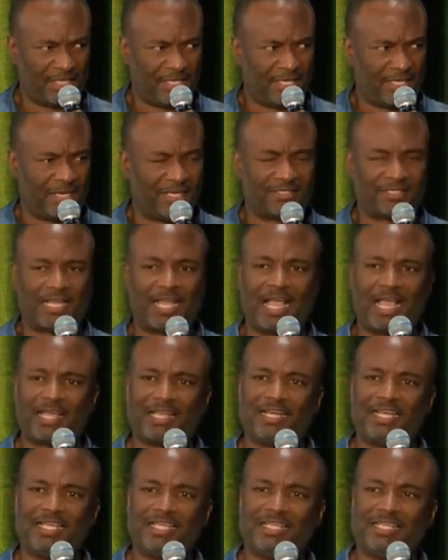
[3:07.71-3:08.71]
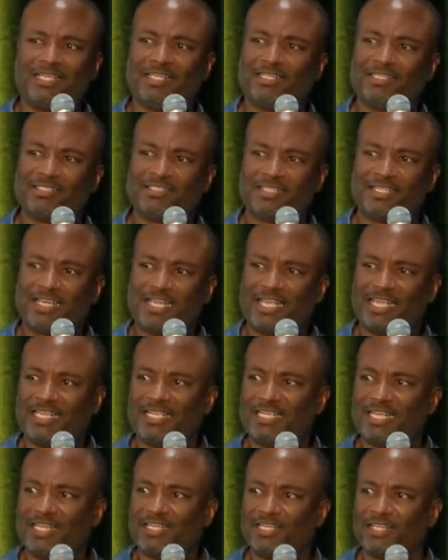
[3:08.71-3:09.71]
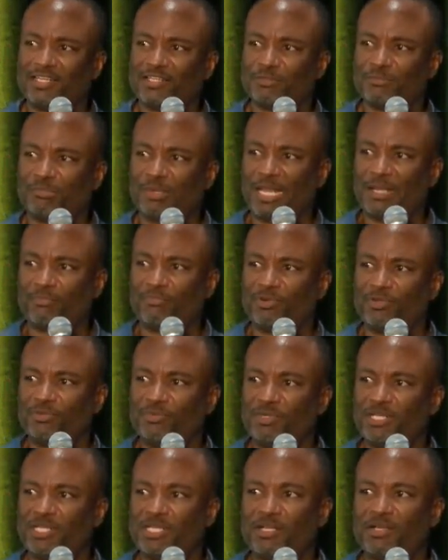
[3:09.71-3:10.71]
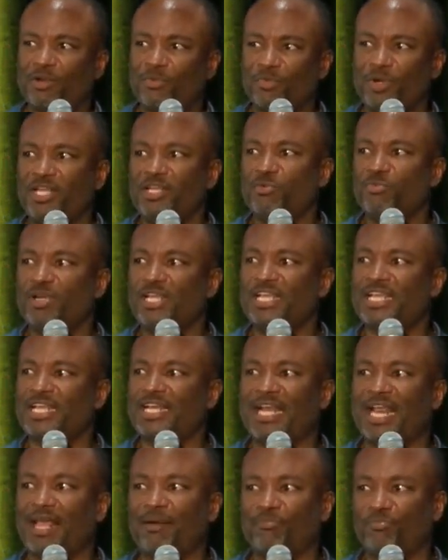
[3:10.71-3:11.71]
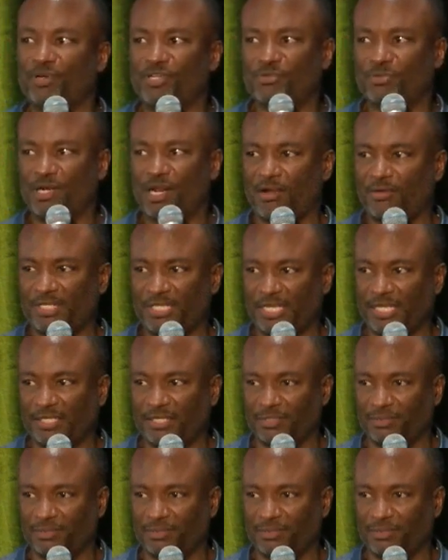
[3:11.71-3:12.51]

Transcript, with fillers: And I'm like, how can they kill us and they ain't yelling? Because black preachers, we, we, we cannot preach without yelling.